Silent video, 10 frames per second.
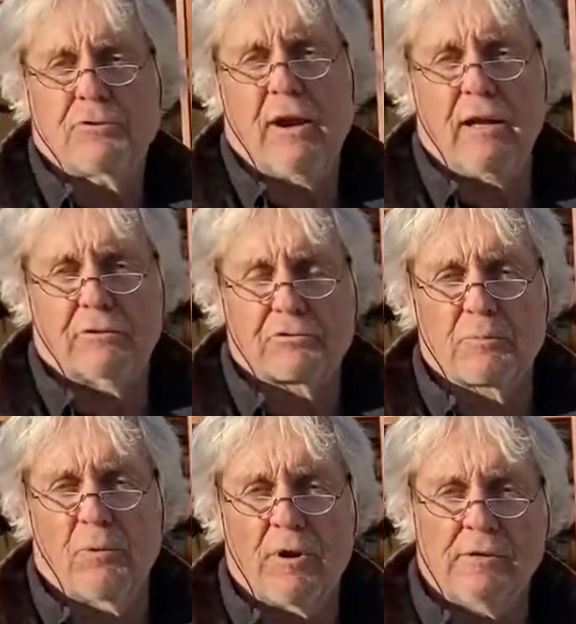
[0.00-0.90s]
trout this
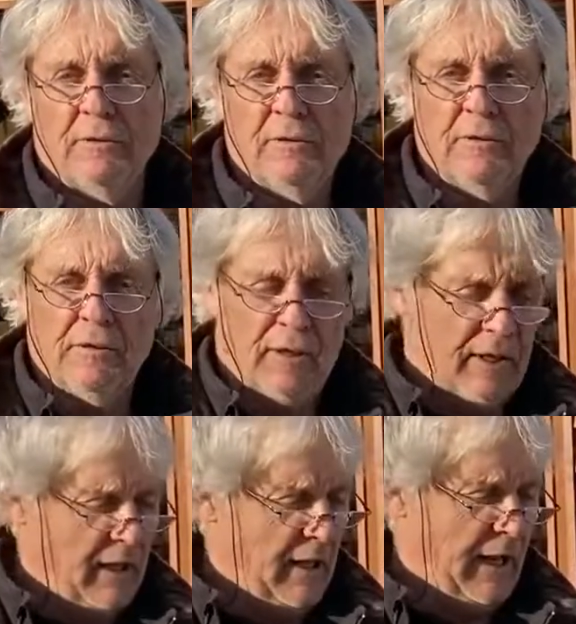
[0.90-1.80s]
morning,
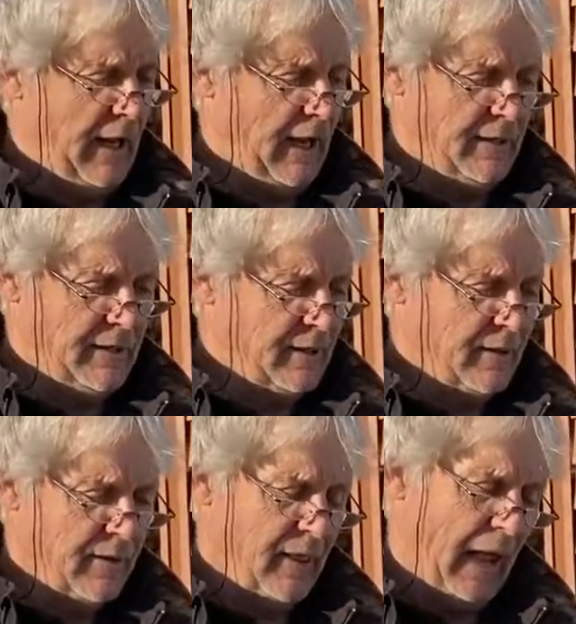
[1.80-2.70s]
and
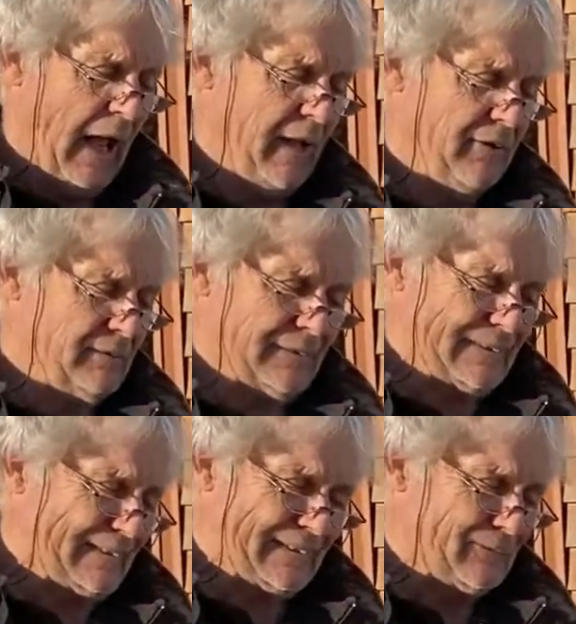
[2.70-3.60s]
I don't
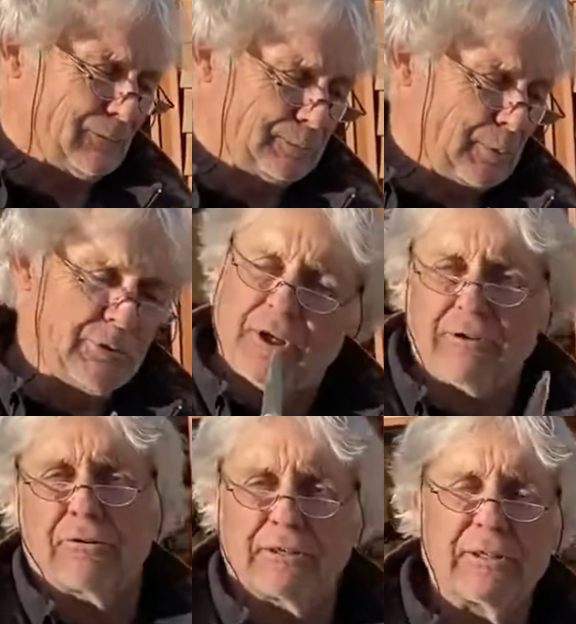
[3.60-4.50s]

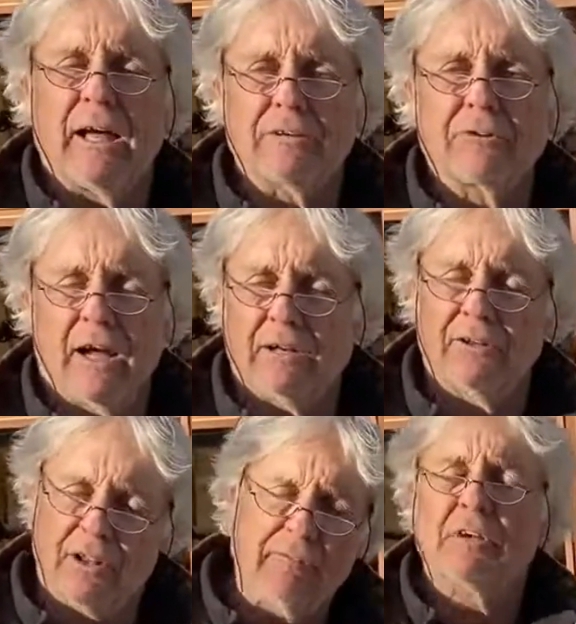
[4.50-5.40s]
particularly like trout. I
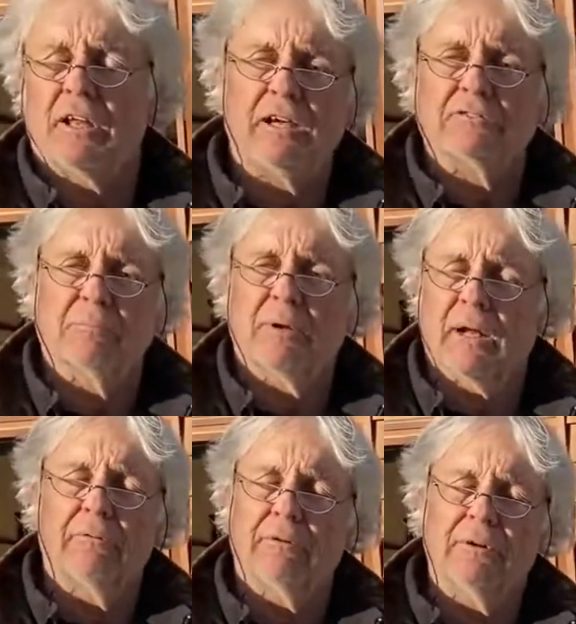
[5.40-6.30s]
love to catch them, but
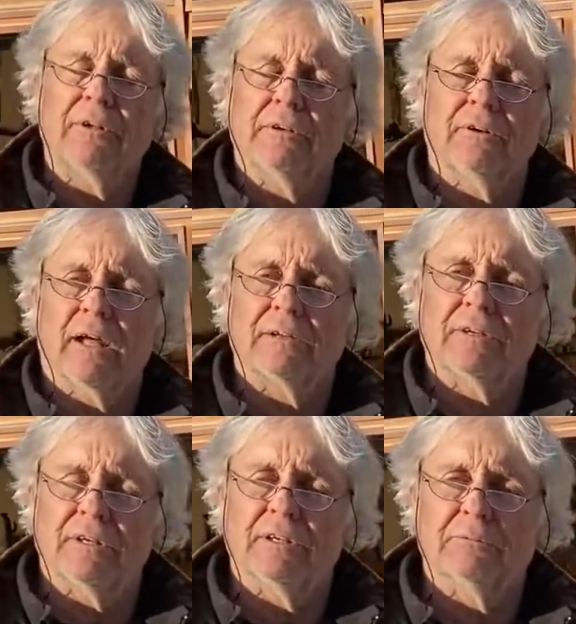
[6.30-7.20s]
I really don't like to
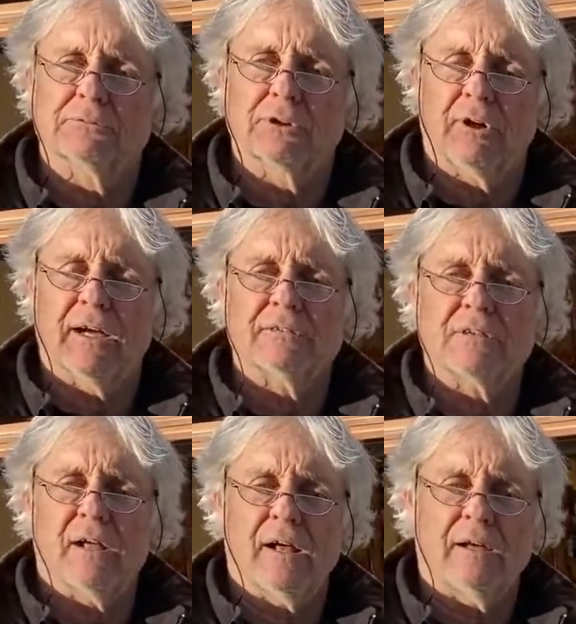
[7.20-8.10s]
eat them. So I
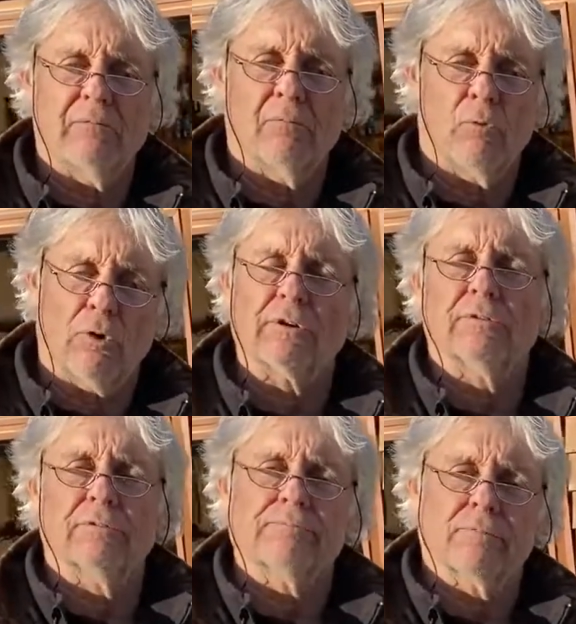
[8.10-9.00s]
worked
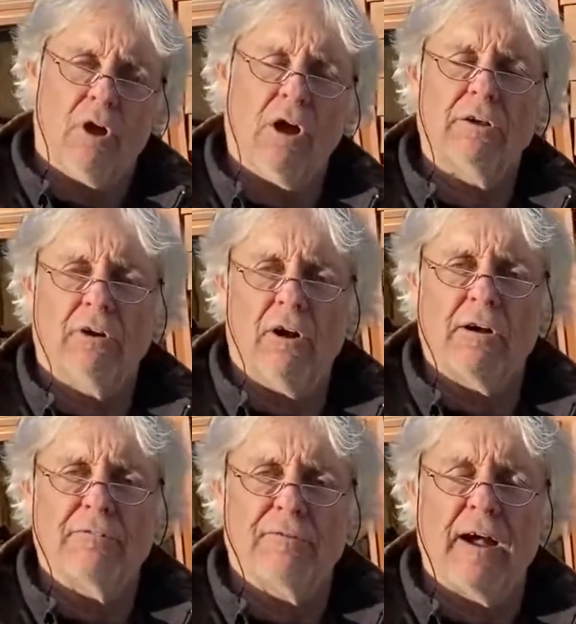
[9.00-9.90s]
long and
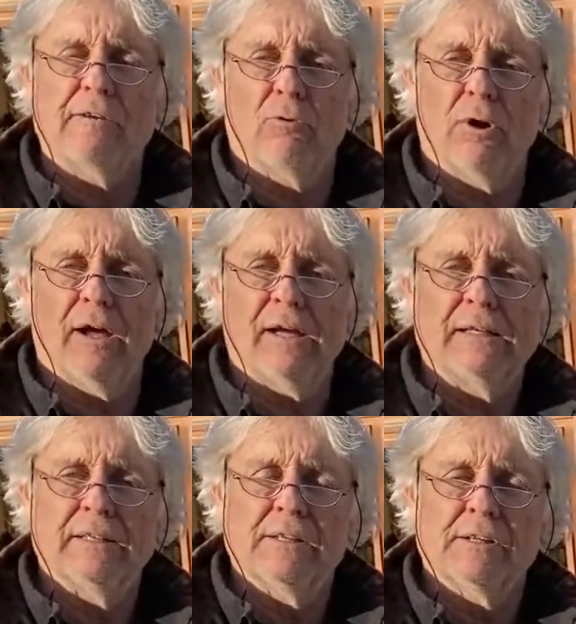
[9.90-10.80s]
hard to find a way
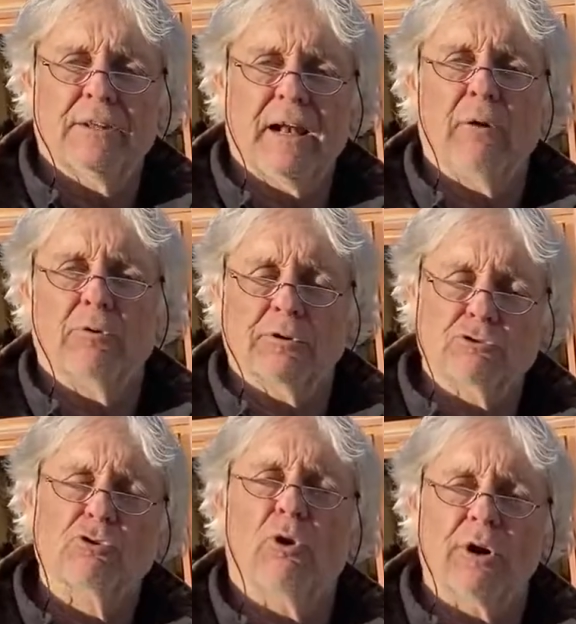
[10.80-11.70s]
that I would
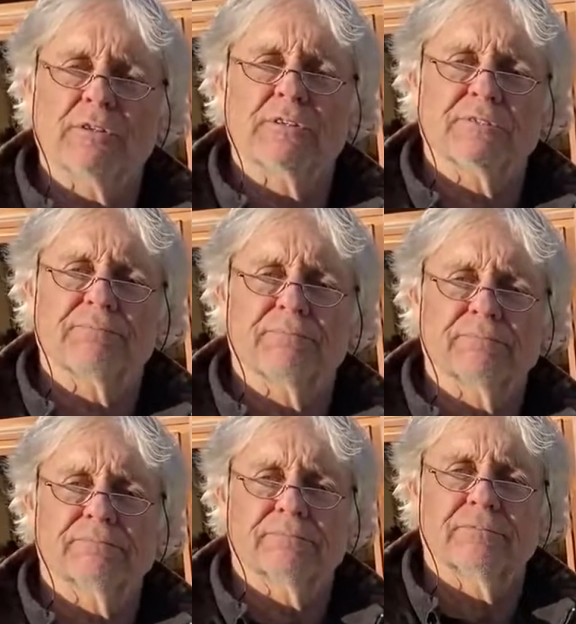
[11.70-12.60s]
enjoy these
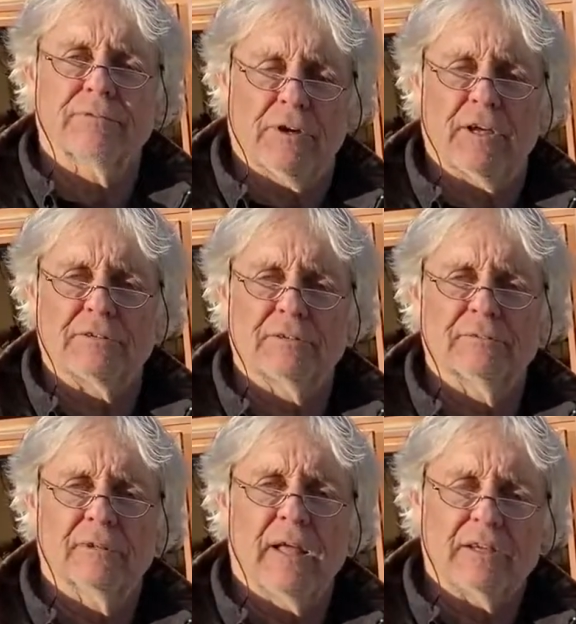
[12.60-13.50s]
fish
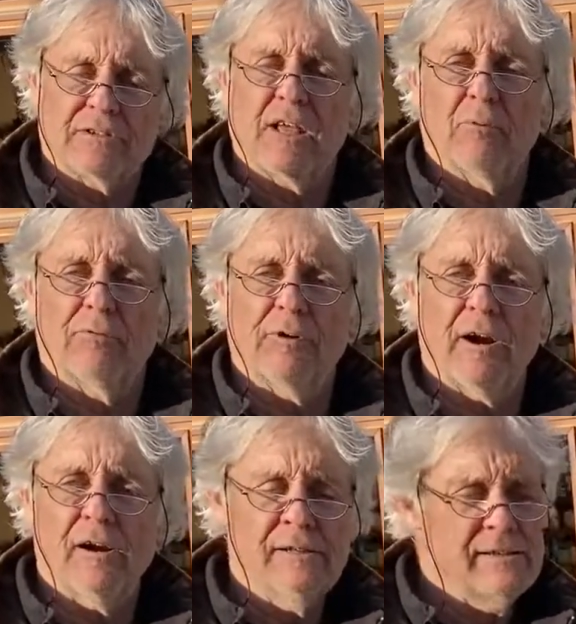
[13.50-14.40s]
as table
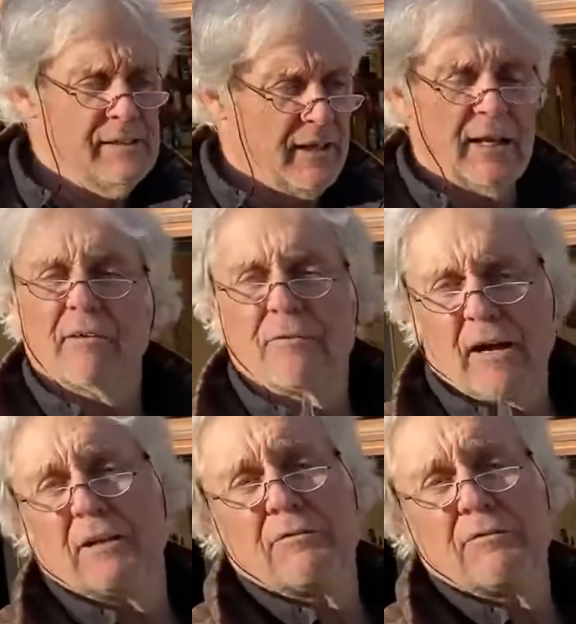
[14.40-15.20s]
fare, and I finally